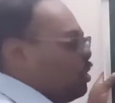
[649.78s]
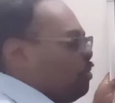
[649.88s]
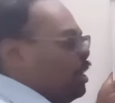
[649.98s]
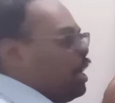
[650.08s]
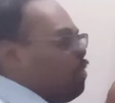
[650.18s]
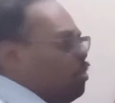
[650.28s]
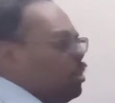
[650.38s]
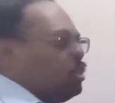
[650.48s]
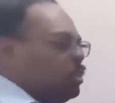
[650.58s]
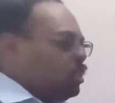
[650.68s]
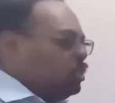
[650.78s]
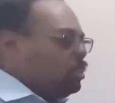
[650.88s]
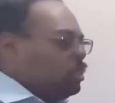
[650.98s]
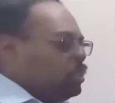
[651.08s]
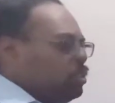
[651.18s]
So we have to discuss
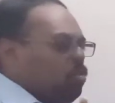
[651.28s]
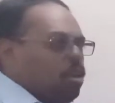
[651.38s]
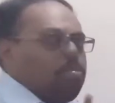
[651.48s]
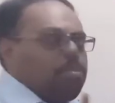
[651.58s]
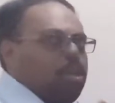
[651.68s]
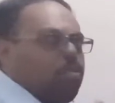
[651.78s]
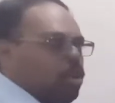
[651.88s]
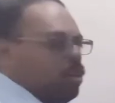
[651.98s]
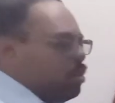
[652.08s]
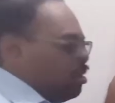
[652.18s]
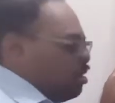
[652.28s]
this one by one.